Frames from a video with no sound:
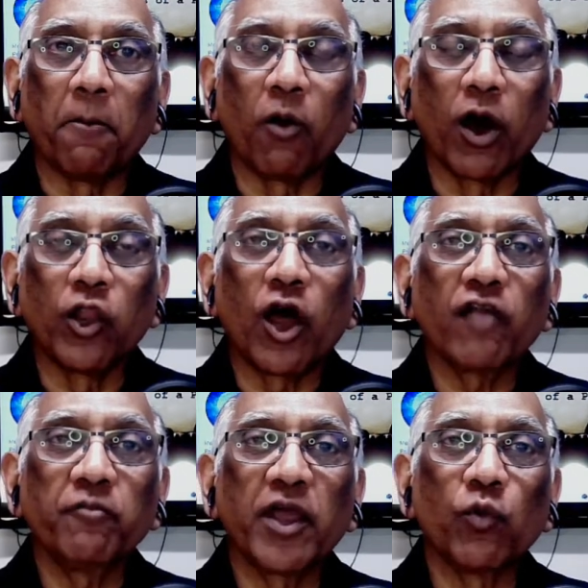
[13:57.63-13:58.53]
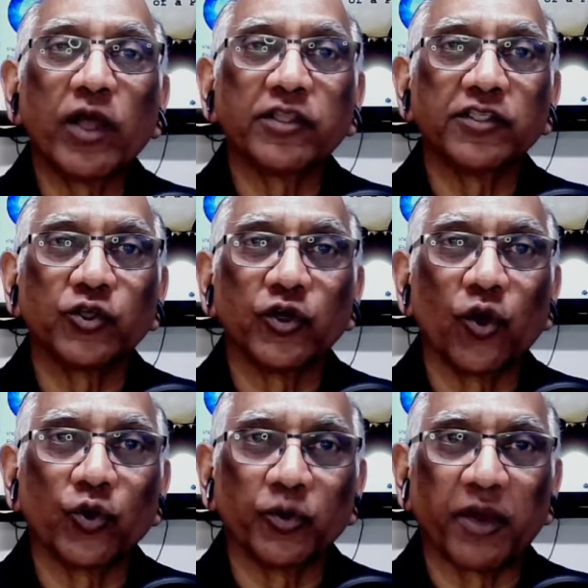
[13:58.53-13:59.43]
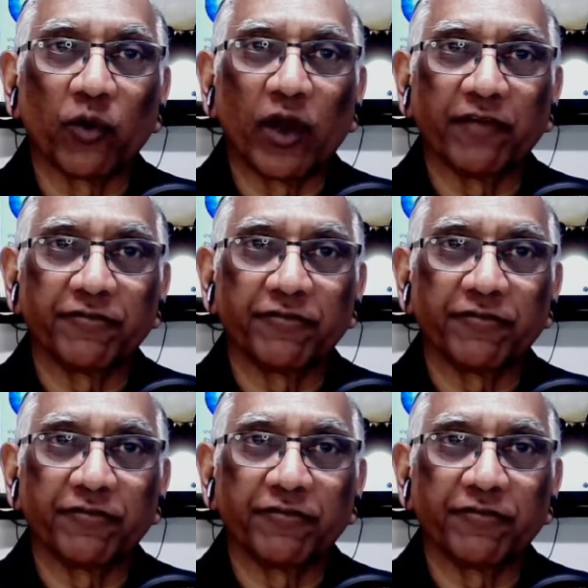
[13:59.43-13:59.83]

a lot of my wealth is going to go to my wife.